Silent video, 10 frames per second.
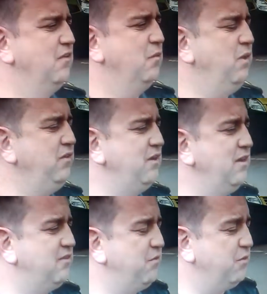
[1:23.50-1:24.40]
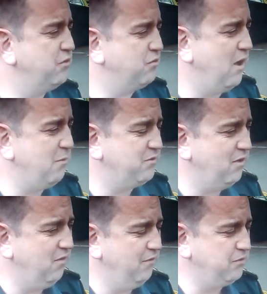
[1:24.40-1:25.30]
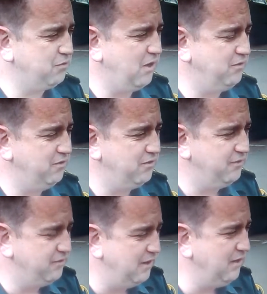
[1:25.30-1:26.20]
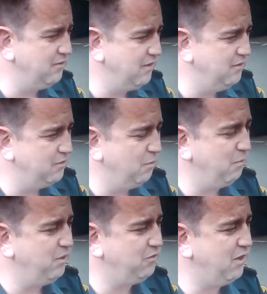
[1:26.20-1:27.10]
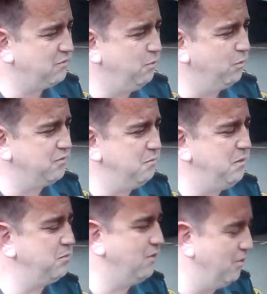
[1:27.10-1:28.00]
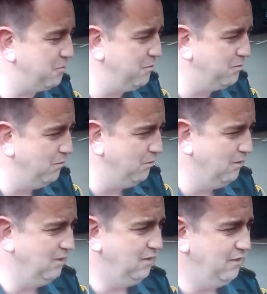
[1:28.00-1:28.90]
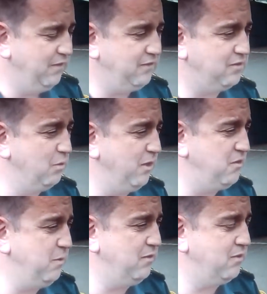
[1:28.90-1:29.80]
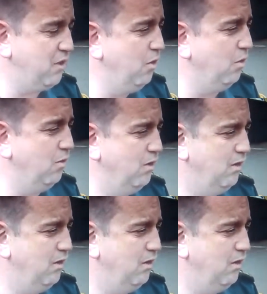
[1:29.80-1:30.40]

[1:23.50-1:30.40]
The reason there's different straps on the stretchers and seats is that when we're transporting people to hospital, they still need to be secure,